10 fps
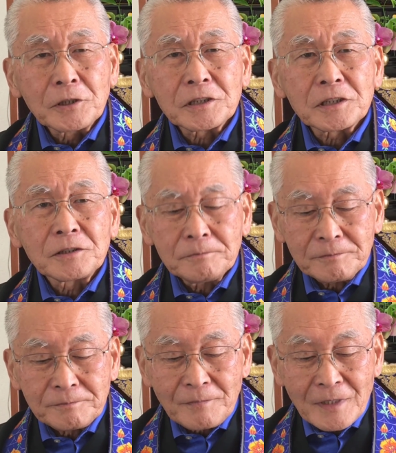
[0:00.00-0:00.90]

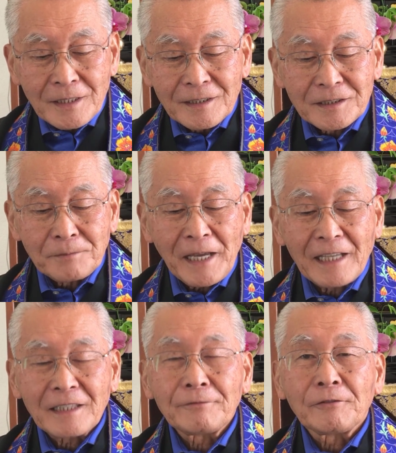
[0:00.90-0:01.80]
Buddhism is a
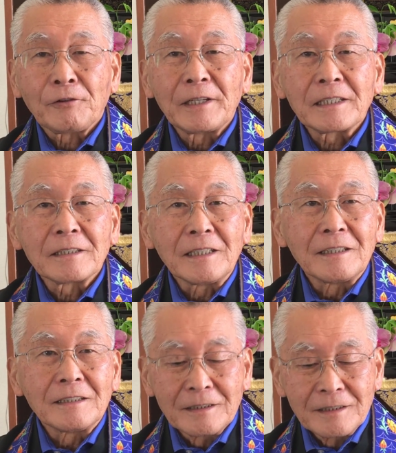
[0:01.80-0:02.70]
path of
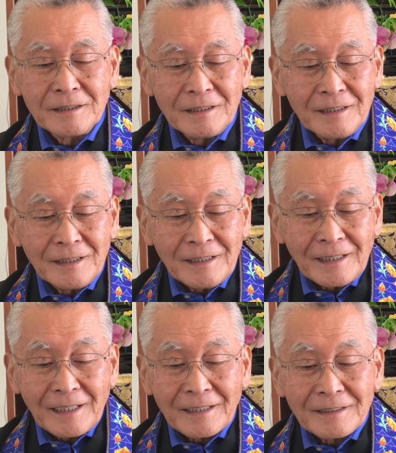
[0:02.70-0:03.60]
awakening,
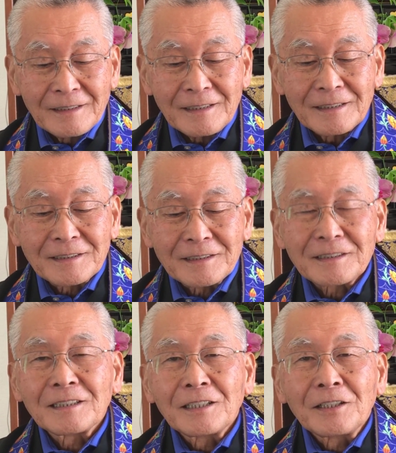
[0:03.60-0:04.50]
and
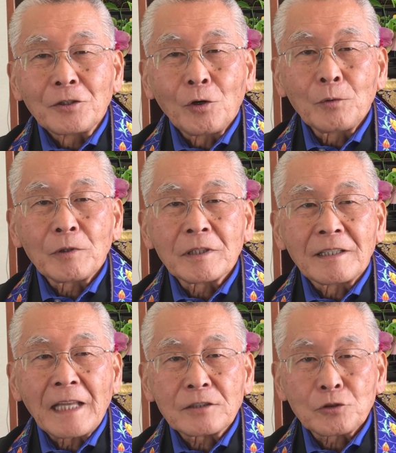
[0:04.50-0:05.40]
it's going with
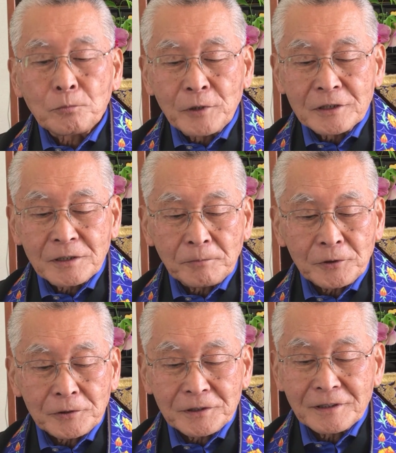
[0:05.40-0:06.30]
the natural
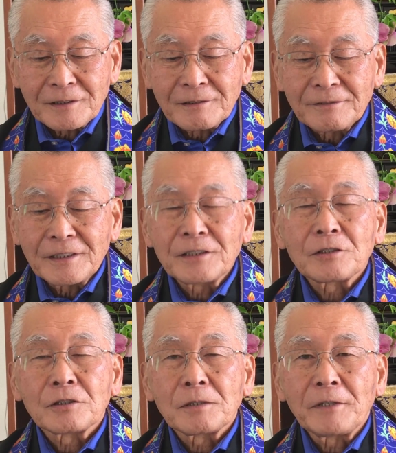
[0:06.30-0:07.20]
principles of
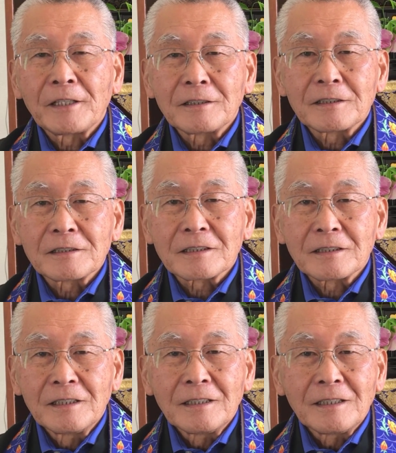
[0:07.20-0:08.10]

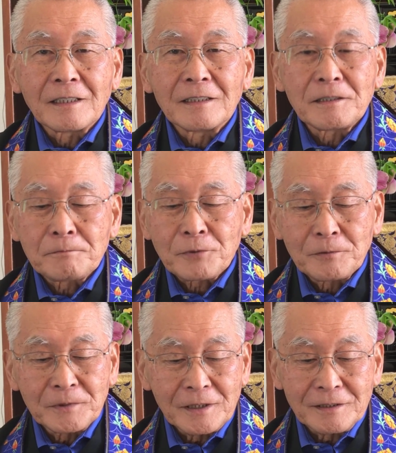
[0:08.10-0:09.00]
interdependence and
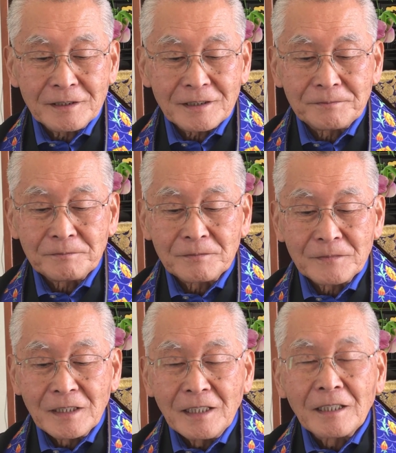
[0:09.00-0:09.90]
impermanence.
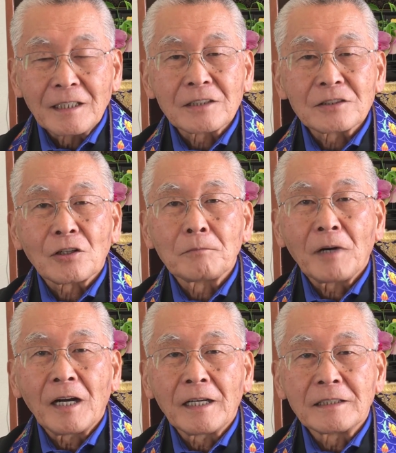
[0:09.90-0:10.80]
And it's our
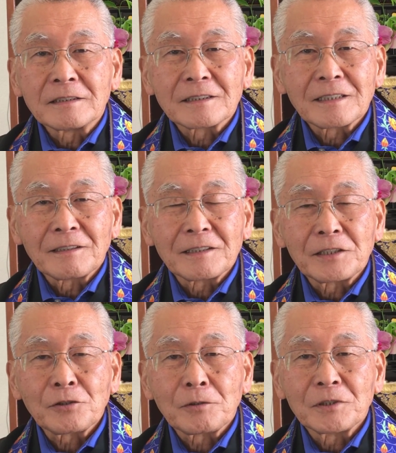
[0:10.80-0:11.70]
minds that
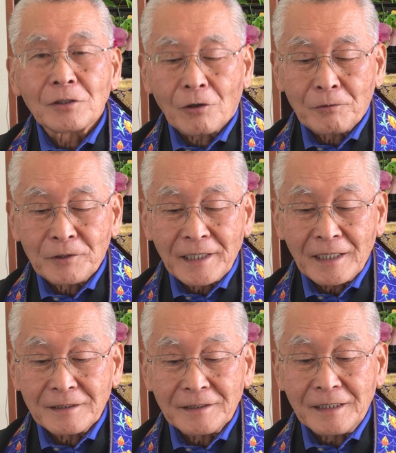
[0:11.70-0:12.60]
determine our
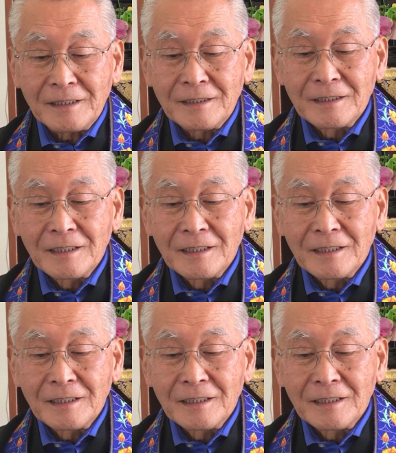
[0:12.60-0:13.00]
reality,